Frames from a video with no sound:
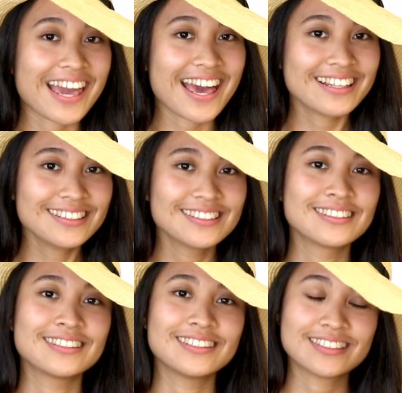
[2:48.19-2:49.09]
Again,
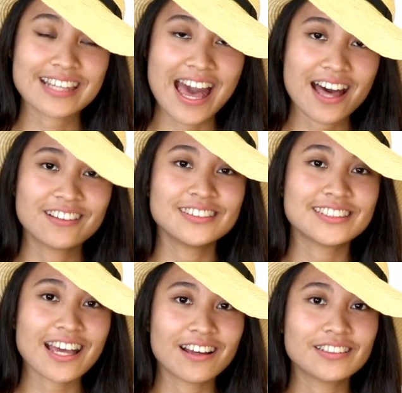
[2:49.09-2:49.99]

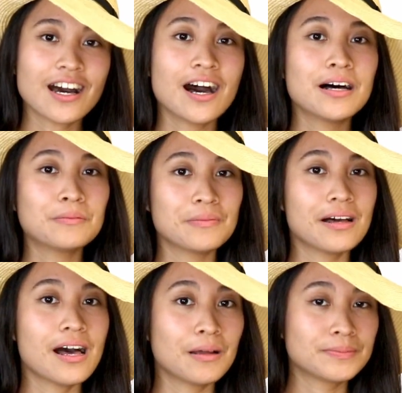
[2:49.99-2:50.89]
down, down,
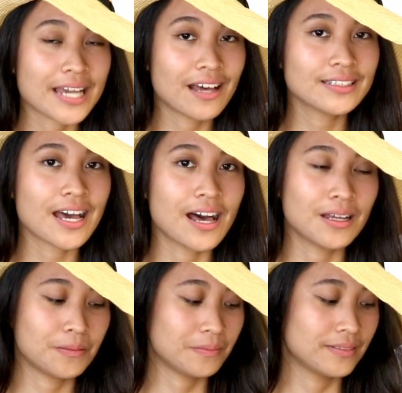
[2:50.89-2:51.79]
up, down,
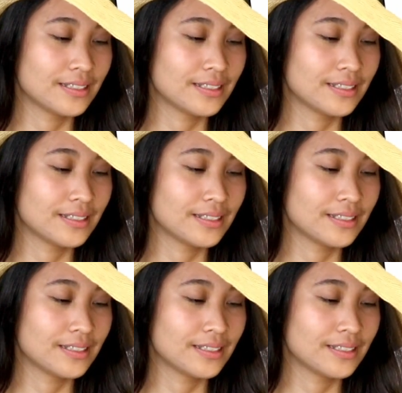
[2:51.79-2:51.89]
up.